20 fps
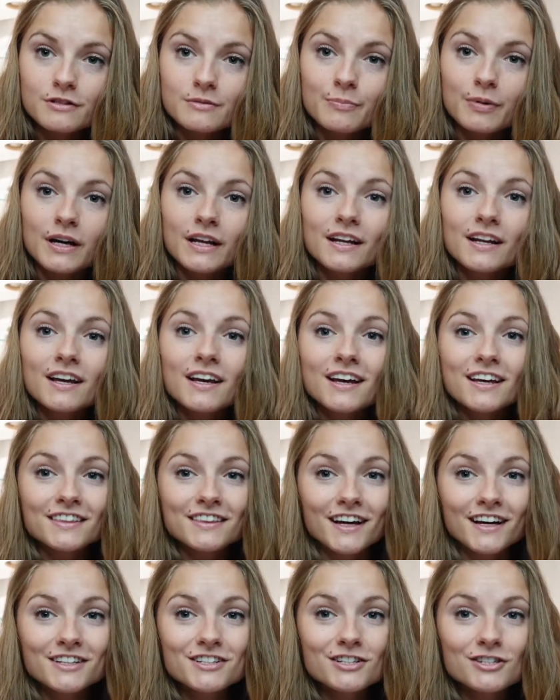But
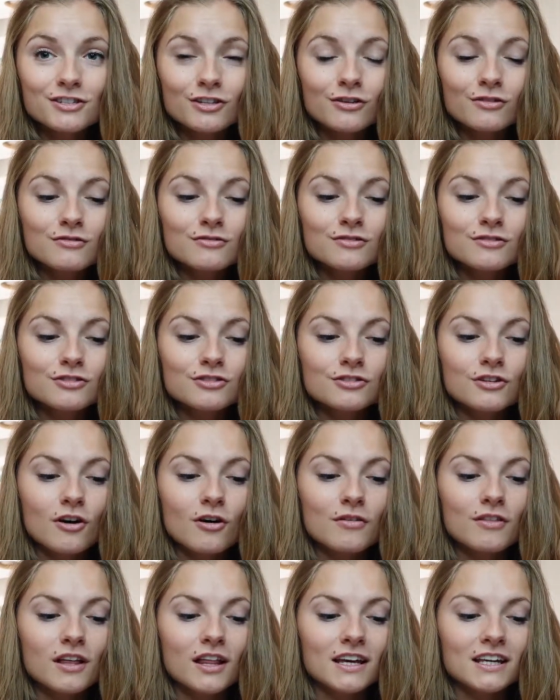that just goes to show
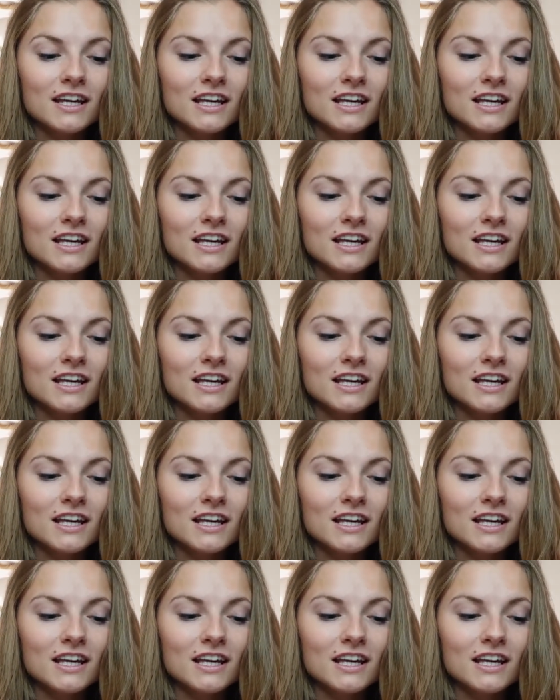that like,